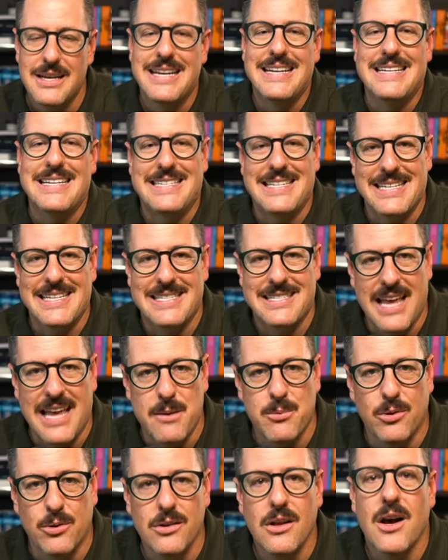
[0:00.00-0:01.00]

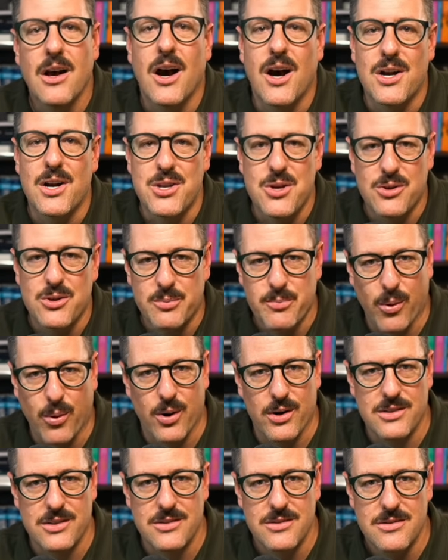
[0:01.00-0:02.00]
Disable unused
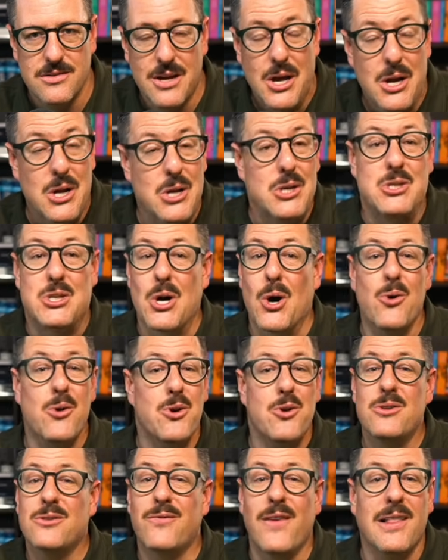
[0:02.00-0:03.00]
ports. Don't use
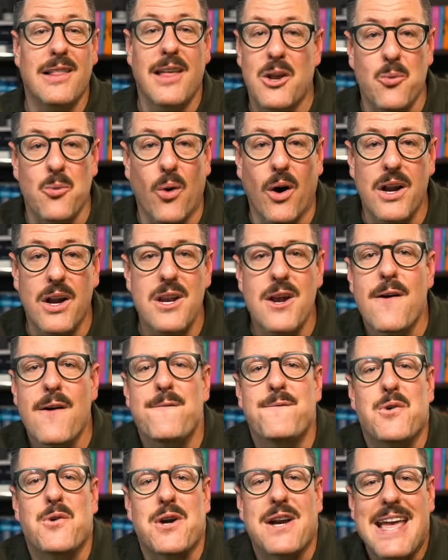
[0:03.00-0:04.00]
VLAN 1
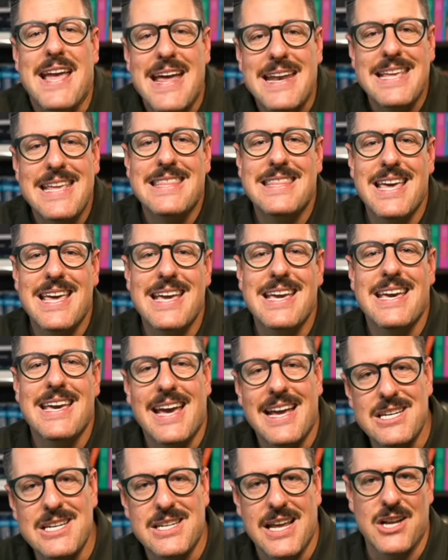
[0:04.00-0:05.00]
for anything
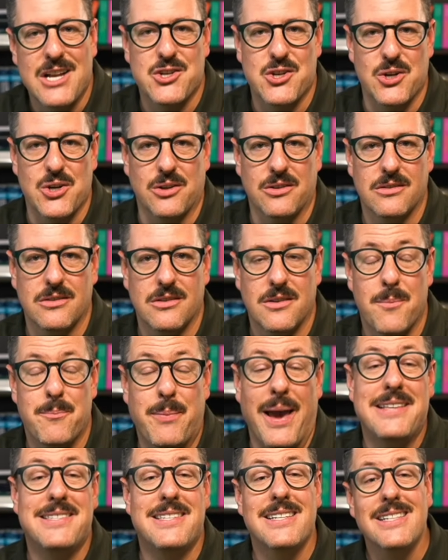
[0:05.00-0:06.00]
intentional.
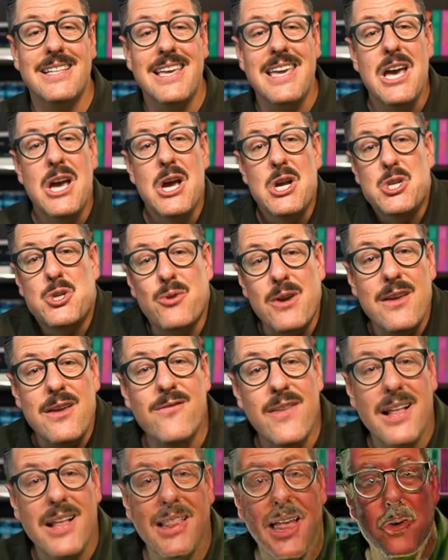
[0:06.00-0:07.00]
Basically, treat
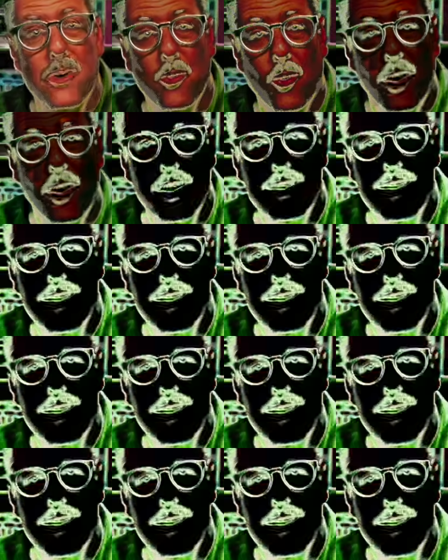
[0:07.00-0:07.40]
VLAN 1